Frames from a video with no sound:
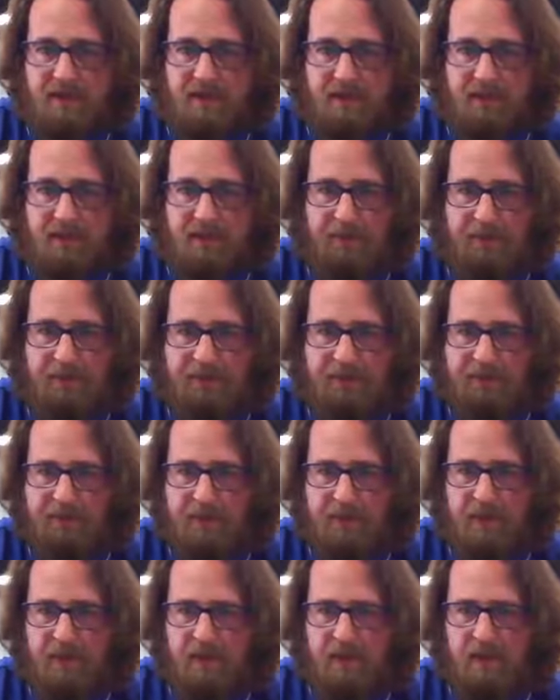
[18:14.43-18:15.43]
there.
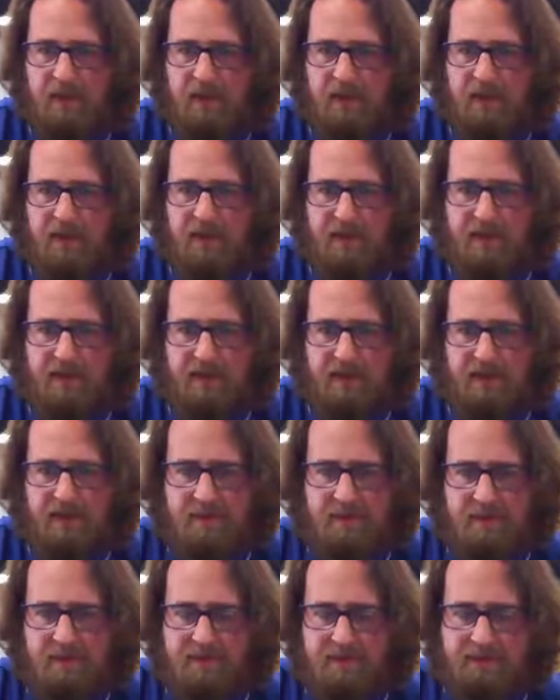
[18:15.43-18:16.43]
And
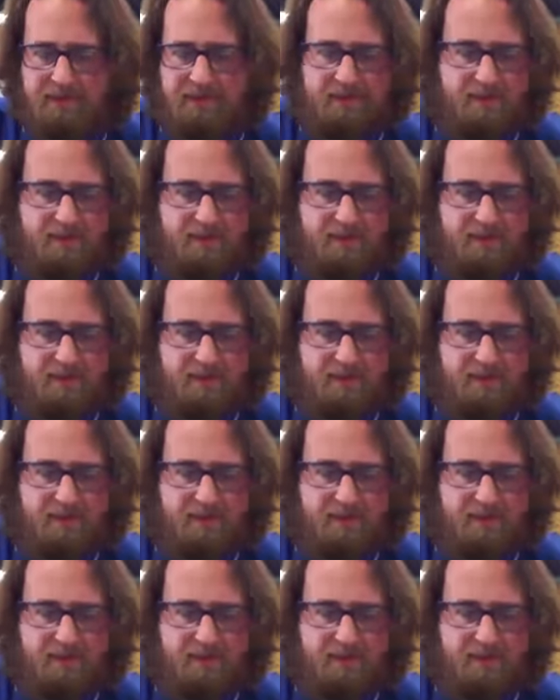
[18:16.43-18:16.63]
then